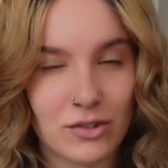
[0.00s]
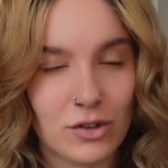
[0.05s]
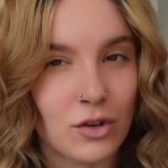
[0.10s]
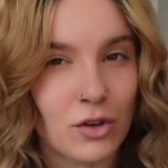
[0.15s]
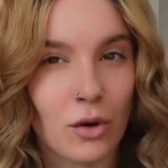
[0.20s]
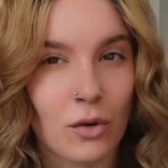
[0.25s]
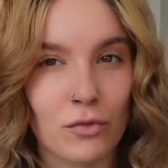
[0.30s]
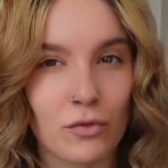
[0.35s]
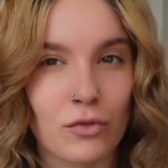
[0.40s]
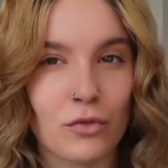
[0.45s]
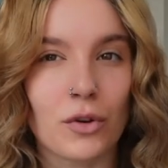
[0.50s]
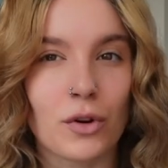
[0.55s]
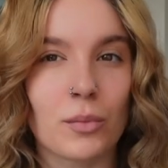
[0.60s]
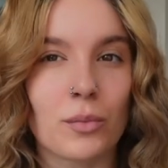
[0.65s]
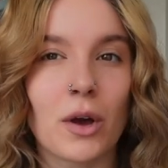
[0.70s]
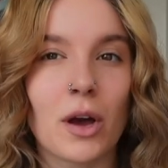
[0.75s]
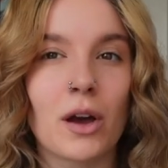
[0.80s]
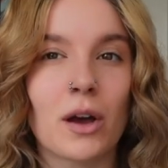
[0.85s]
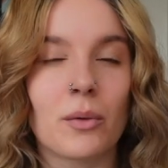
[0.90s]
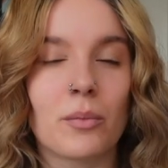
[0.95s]
gone for
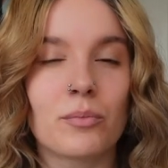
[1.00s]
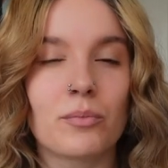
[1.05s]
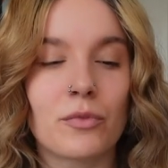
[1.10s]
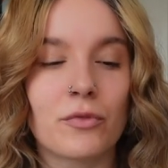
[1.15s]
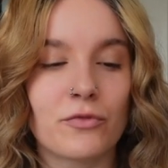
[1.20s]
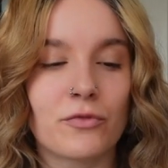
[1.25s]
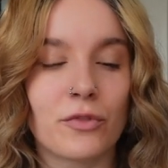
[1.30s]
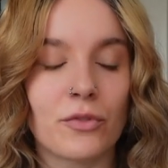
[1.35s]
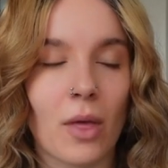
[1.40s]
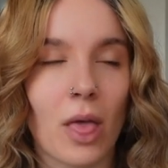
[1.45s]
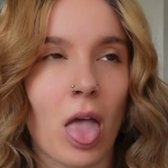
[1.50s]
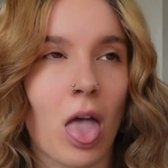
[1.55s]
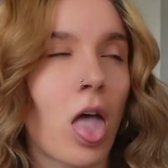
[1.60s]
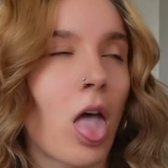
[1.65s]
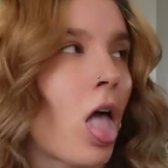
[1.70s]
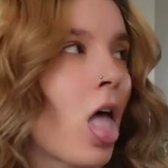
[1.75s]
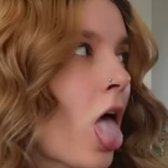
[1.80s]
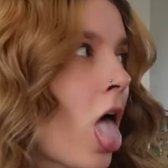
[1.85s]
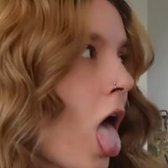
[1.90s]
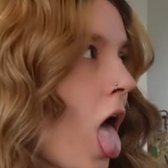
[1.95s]
a, a
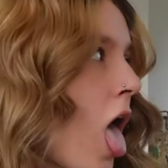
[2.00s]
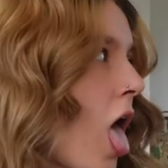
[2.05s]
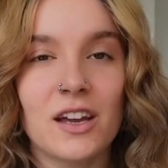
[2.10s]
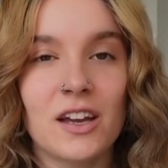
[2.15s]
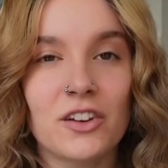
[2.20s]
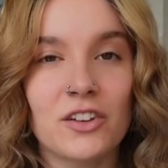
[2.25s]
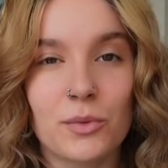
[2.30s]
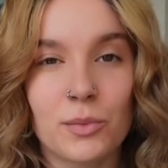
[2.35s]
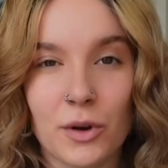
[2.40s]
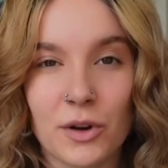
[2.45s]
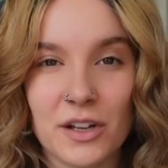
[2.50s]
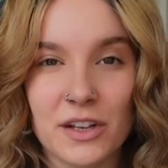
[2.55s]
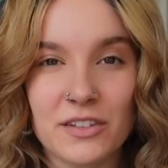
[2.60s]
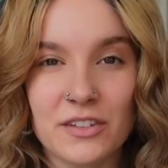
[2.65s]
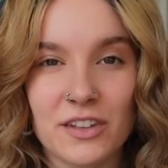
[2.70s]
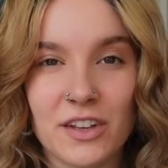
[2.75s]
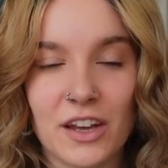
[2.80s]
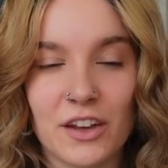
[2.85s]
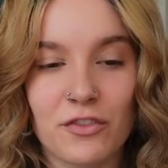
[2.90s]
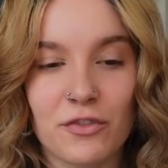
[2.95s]
to be
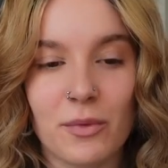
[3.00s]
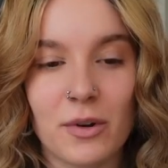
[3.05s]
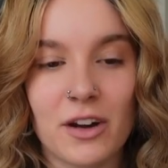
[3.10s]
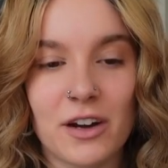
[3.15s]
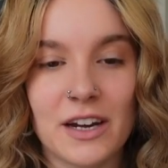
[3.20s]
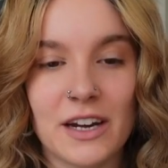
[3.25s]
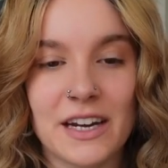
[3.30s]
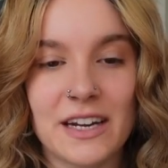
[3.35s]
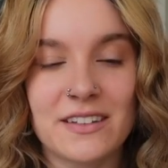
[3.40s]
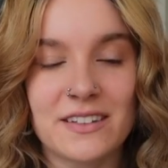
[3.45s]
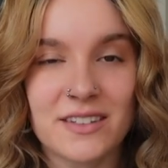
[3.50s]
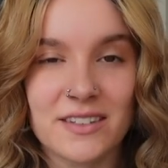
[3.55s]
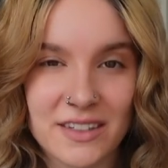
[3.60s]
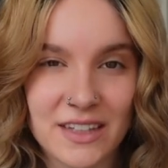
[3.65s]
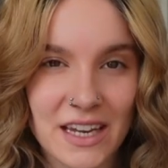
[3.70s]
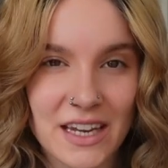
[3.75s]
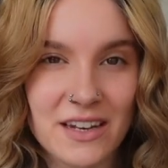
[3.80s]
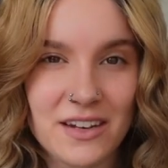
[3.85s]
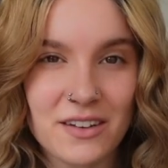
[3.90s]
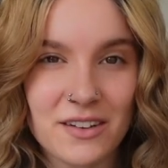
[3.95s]
honest, if my
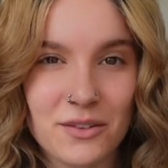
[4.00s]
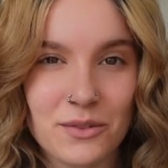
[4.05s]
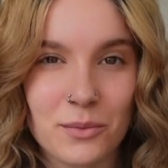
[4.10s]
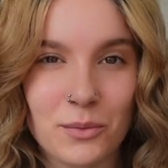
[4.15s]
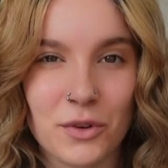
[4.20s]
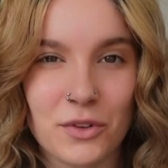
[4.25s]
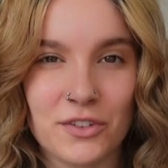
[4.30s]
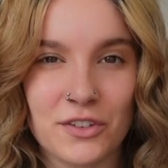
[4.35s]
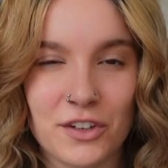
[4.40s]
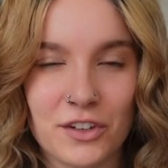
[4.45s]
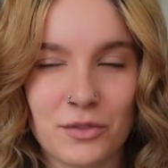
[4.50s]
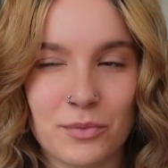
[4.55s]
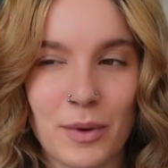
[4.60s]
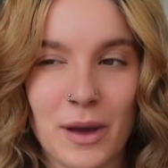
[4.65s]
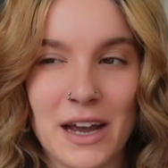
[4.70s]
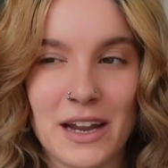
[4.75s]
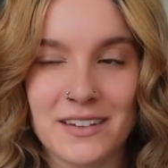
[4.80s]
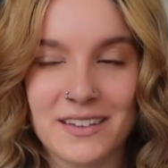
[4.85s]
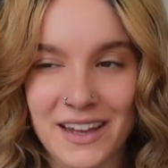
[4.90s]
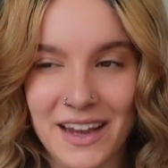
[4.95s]
skin wasn't as
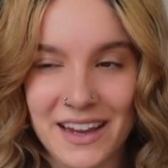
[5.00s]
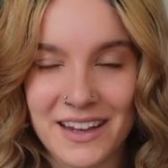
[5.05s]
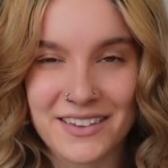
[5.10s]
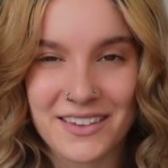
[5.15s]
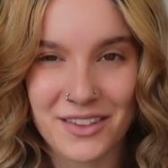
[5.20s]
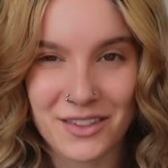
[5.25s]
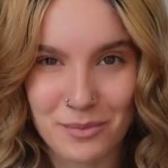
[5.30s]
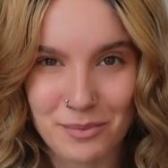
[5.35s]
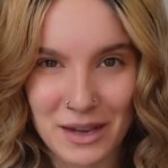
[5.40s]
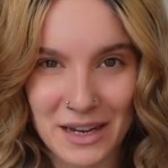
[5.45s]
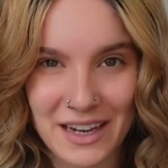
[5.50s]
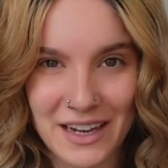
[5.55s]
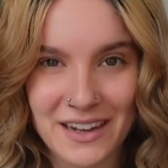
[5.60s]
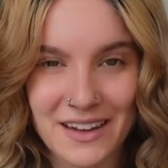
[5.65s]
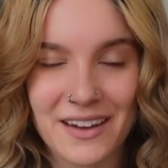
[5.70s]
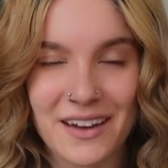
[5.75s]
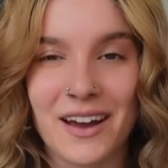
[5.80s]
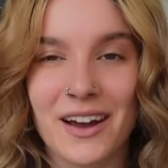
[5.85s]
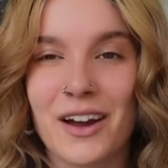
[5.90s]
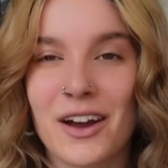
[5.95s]
bad as it is at the minute,
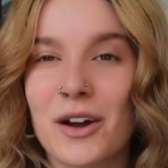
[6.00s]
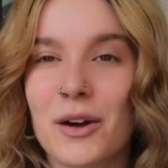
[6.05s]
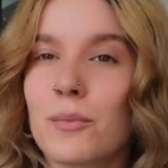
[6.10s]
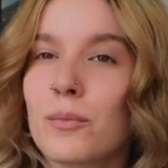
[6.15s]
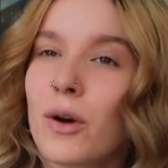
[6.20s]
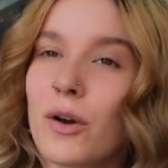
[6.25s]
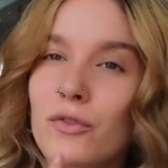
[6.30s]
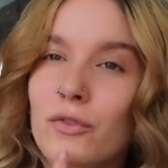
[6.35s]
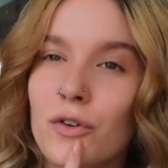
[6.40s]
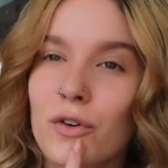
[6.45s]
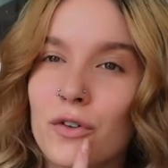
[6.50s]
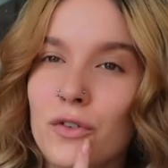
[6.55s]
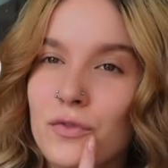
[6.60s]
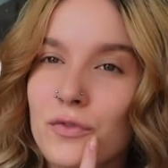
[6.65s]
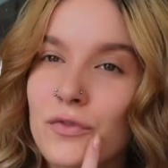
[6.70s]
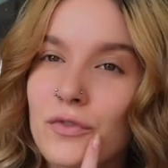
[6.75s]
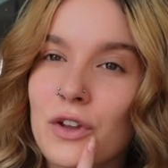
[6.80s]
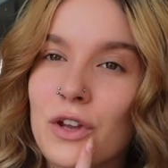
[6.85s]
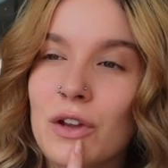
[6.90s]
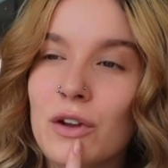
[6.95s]
um, I've got a
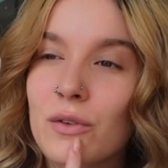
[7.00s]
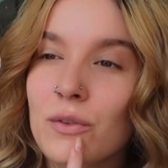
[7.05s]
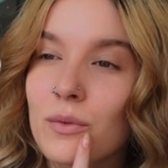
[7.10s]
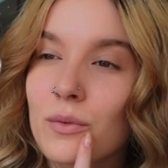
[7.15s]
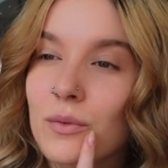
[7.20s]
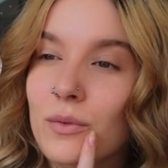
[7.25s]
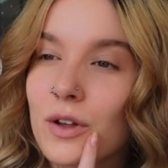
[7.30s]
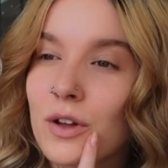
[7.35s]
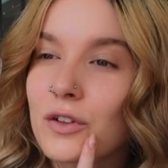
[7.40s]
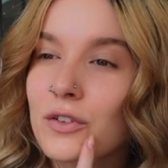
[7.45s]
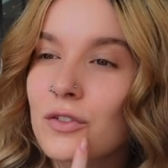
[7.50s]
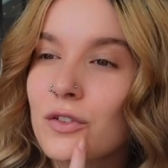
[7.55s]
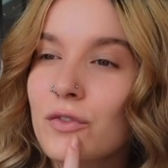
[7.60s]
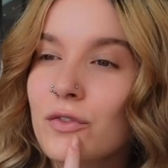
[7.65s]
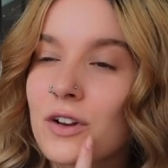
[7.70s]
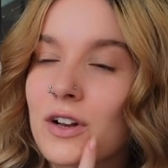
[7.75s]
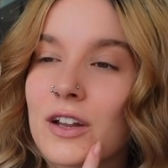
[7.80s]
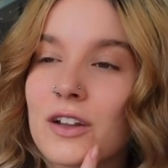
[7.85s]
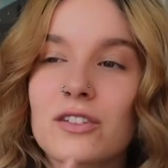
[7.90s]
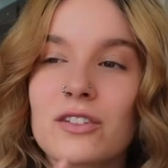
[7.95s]
few like sort of
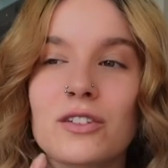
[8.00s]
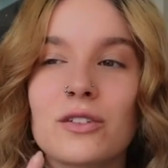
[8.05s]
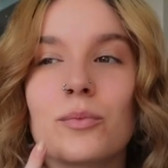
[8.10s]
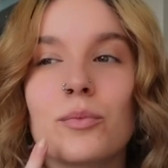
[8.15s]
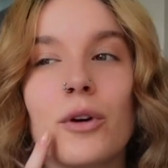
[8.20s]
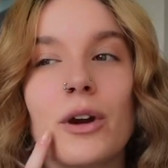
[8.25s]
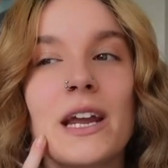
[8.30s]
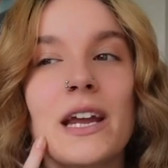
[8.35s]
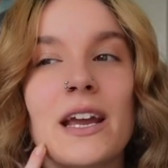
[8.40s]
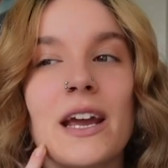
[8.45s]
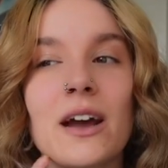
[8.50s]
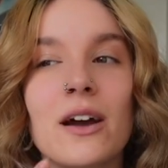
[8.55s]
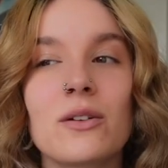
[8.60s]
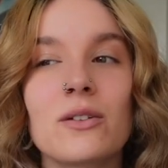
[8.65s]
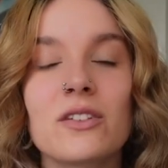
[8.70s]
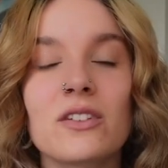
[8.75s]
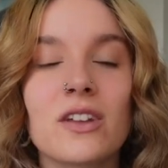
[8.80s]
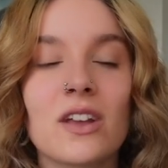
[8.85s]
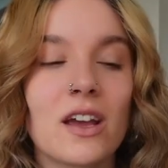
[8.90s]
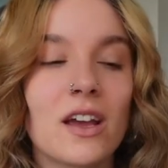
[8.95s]
cluster
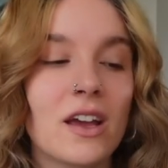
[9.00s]
breakouts,